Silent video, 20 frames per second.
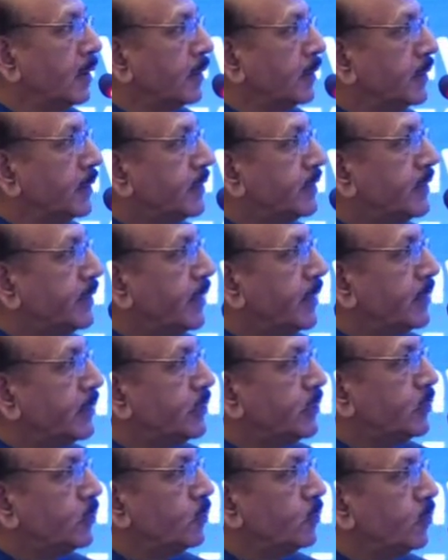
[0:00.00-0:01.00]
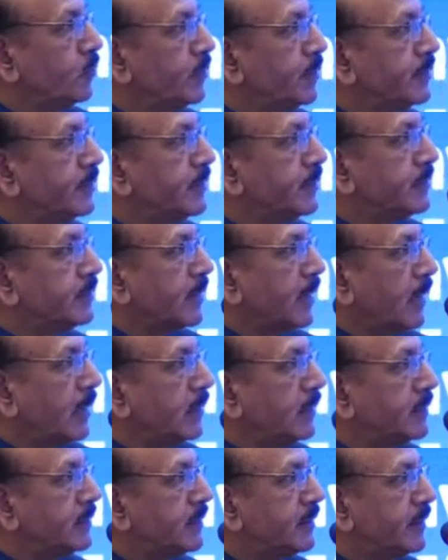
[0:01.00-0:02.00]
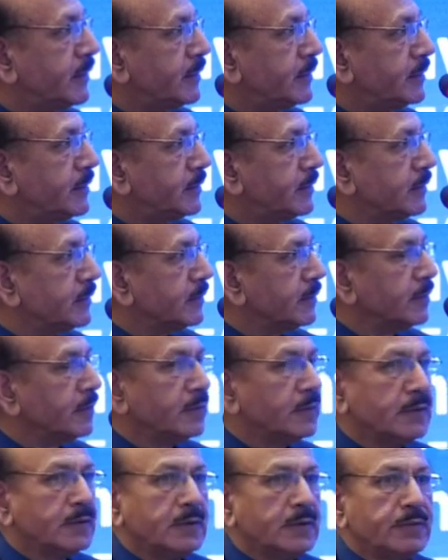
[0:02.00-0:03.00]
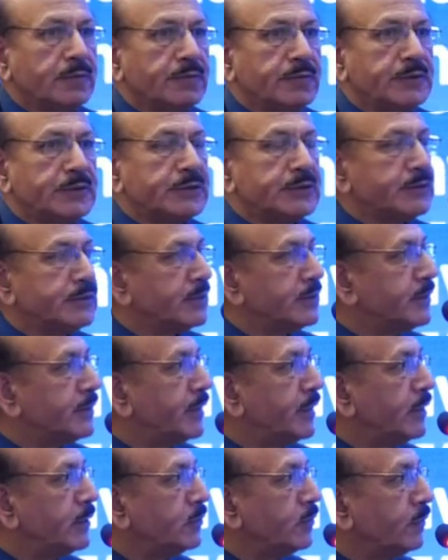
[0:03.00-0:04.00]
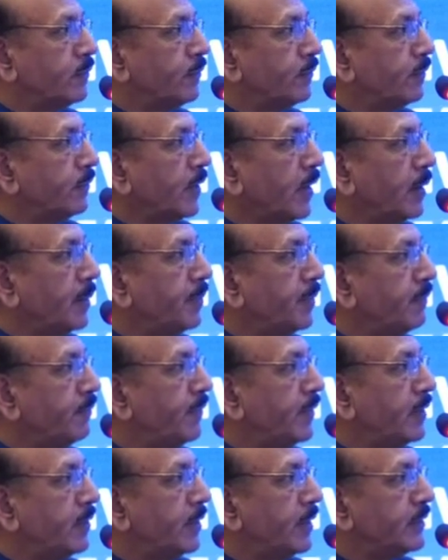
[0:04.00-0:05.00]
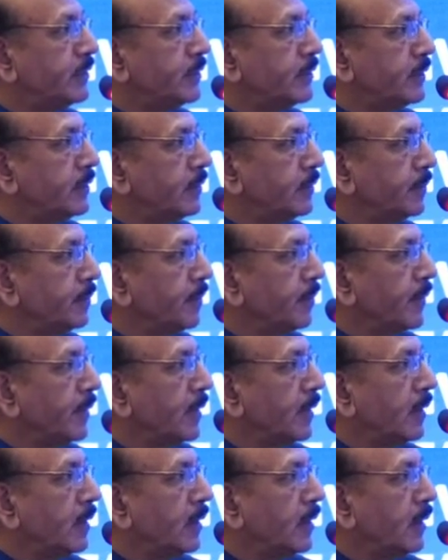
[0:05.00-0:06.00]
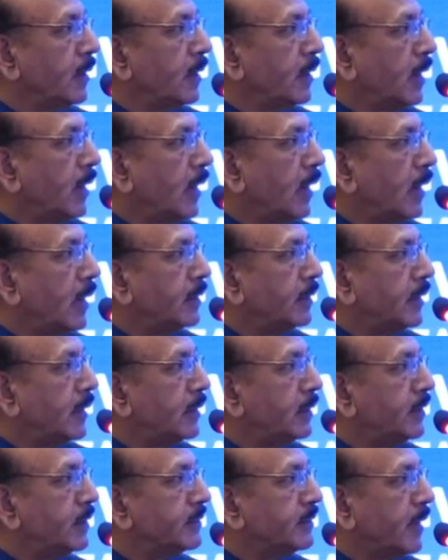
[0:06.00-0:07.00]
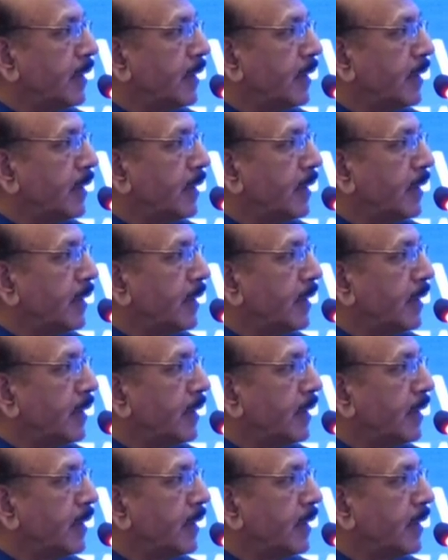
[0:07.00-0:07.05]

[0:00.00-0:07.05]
The stage 2 is the silent stage, which is the stage of hyperfiltration, and then this